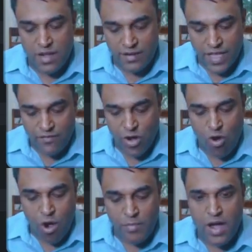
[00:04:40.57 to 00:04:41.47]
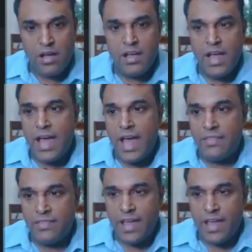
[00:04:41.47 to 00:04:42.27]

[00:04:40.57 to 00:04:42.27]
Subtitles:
I'll give a comma, and